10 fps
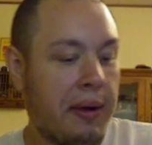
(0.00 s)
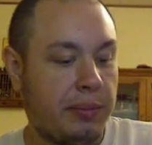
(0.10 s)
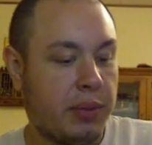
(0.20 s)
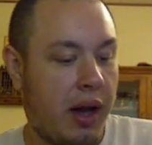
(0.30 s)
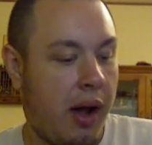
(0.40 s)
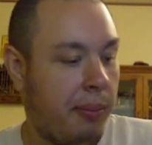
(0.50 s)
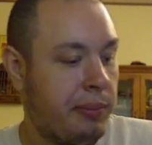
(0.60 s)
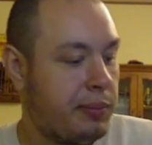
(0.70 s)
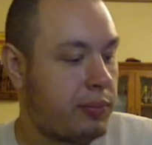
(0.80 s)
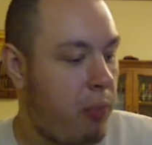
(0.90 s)
But, um,
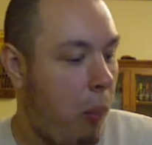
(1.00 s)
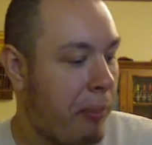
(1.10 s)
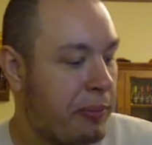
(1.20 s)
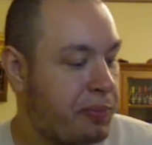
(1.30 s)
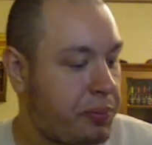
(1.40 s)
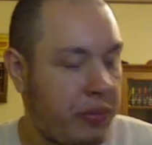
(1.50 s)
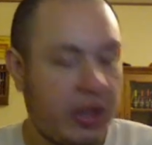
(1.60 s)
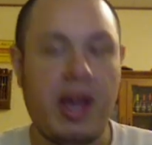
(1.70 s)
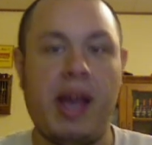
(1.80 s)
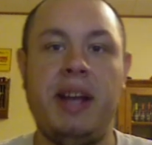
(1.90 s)

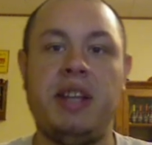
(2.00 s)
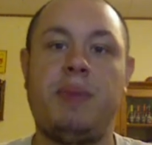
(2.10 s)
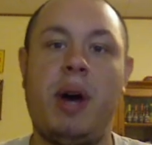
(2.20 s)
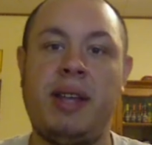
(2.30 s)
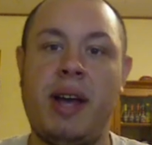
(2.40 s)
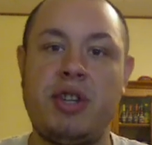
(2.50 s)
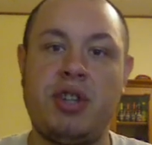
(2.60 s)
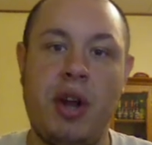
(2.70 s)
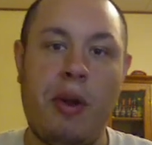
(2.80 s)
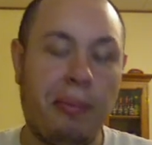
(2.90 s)
yeah, 80s podcast
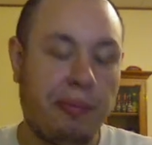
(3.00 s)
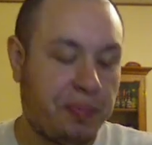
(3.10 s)
channel.